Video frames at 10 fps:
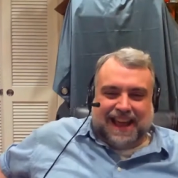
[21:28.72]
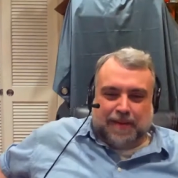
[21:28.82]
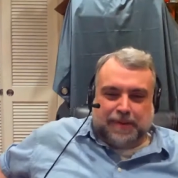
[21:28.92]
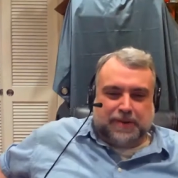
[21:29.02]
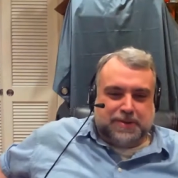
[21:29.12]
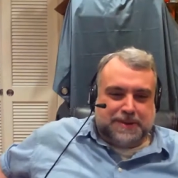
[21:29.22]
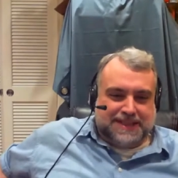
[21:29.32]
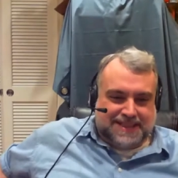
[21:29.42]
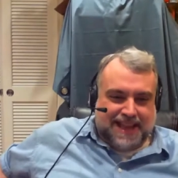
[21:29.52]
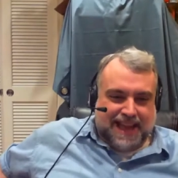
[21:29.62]
I'm going to be
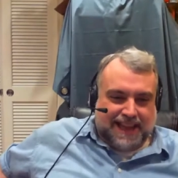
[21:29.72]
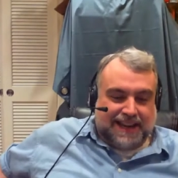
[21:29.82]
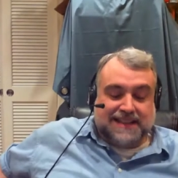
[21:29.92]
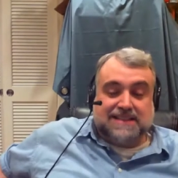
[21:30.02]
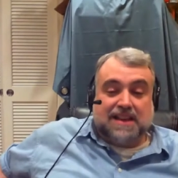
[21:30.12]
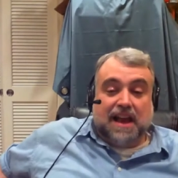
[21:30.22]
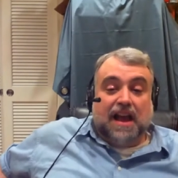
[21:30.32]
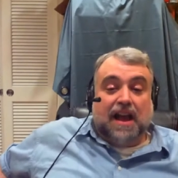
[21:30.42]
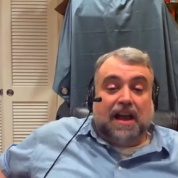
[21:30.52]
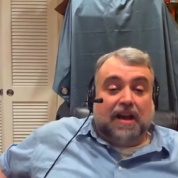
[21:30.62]
sad. It's,
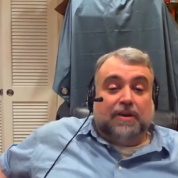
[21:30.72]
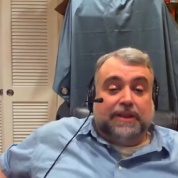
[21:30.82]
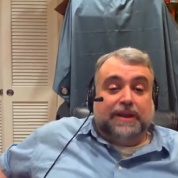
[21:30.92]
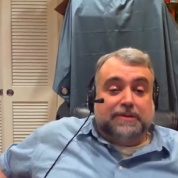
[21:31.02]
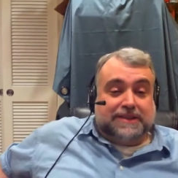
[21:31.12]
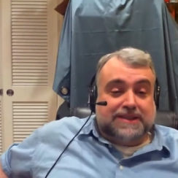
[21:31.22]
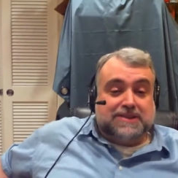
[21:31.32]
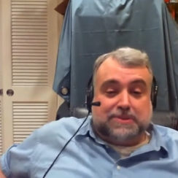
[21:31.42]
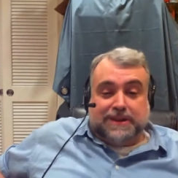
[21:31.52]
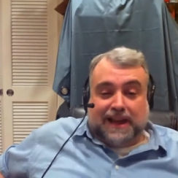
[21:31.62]

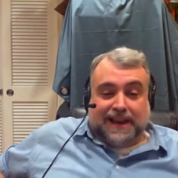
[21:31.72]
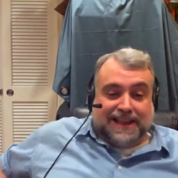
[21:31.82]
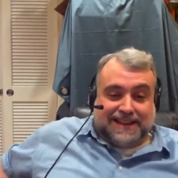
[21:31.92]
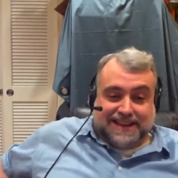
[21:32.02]
this will not end